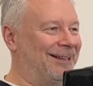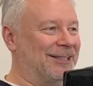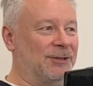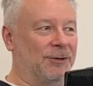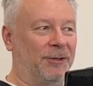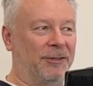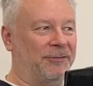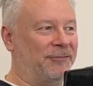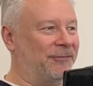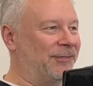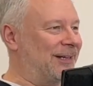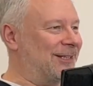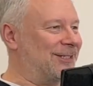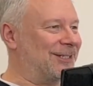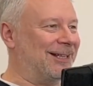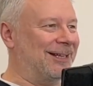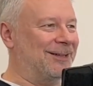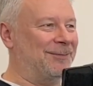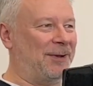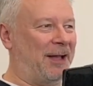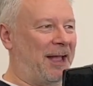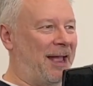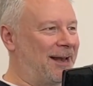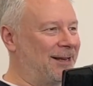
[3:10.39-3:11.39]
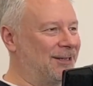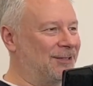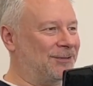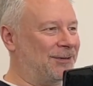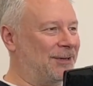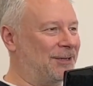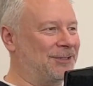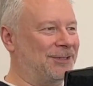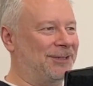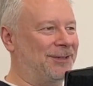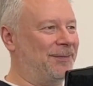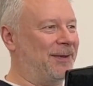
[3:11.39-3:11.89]
the finished thing by any
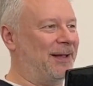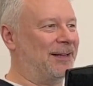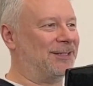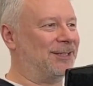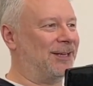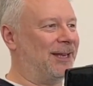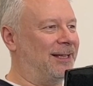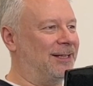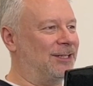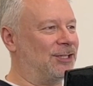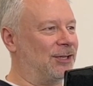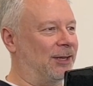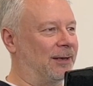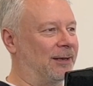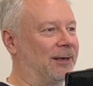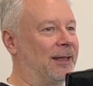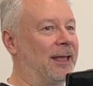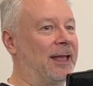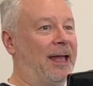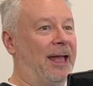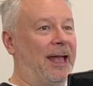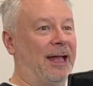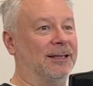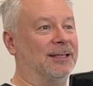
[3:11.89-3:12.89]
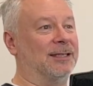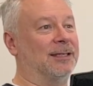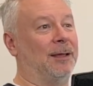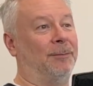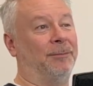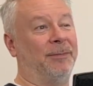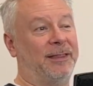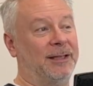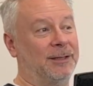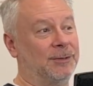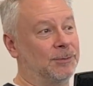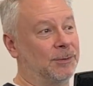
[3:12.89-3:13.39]
stretch of the imagination, and
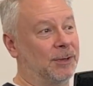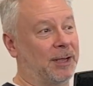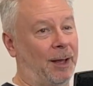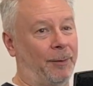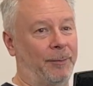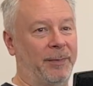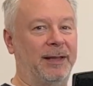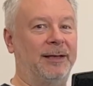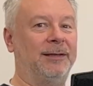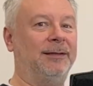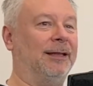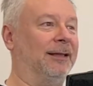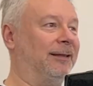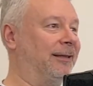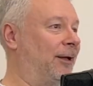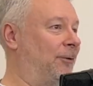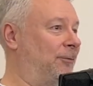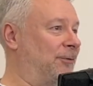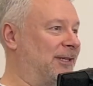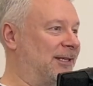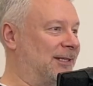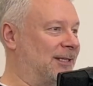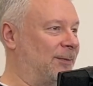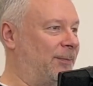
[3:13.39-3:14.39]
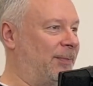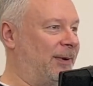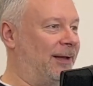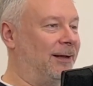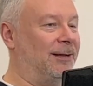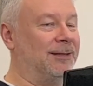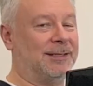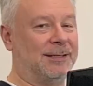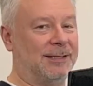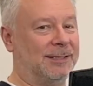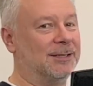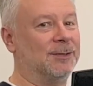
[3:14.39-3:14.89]
some things will come in, then they'll disappear,
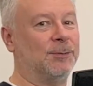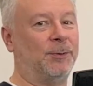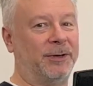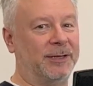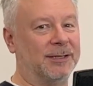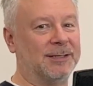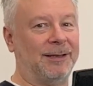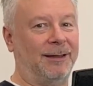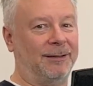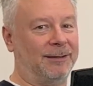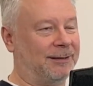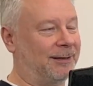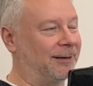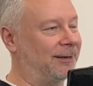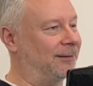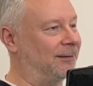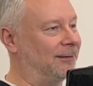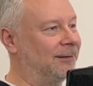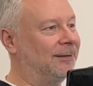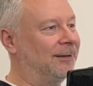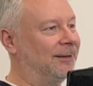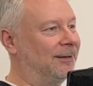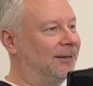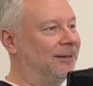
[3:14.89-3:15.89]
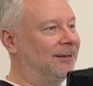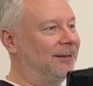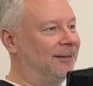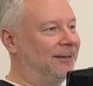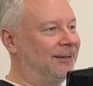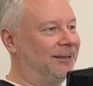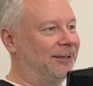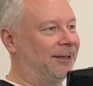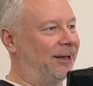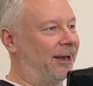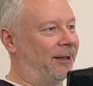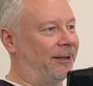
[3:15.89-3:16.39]
because this is what it's like in
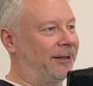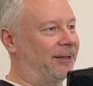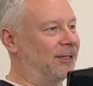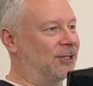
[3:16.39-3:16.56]
the